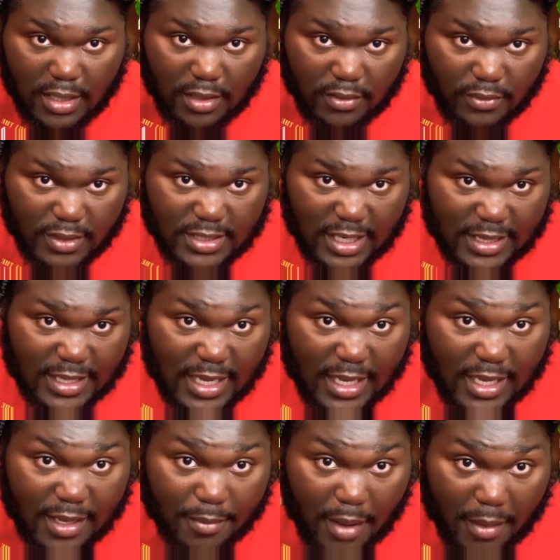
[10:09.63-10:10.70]
which I think
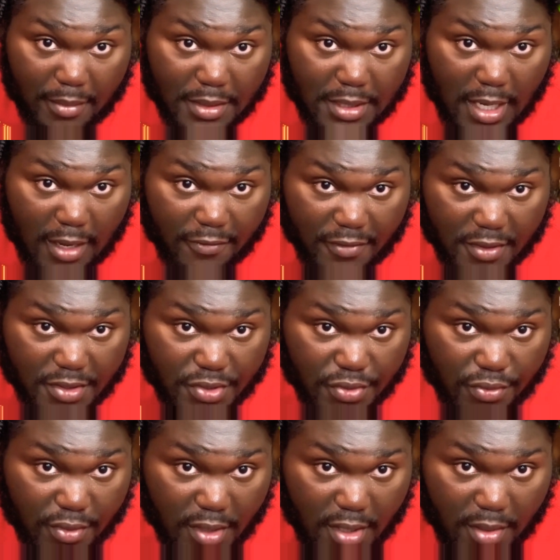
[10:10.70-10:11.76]
it might be time for a
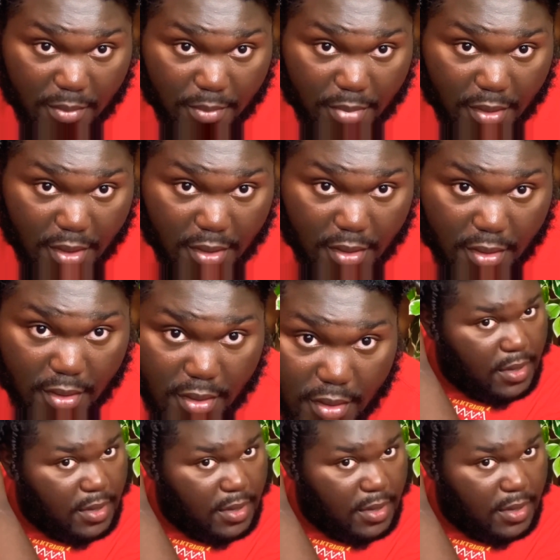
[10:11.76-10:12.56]
trim, but...